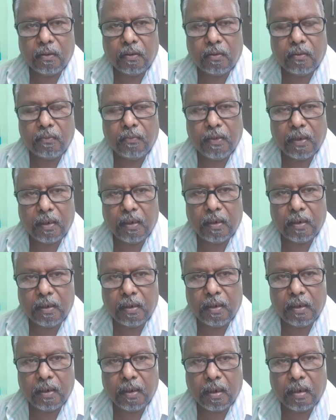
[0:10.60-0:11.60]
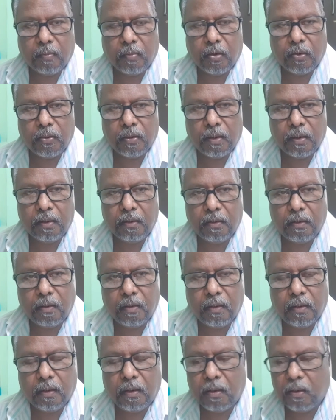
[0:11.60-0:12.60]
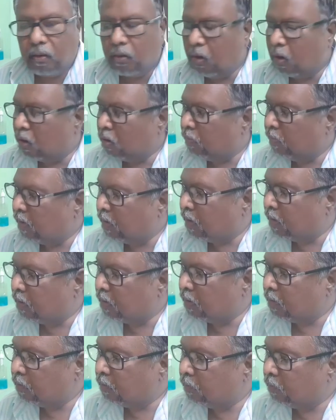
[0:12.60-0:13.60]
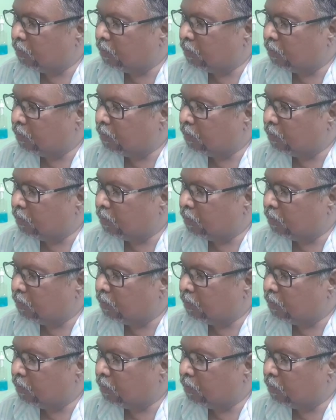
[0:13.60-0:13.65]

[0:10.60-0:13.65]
we are learning about the gallbladder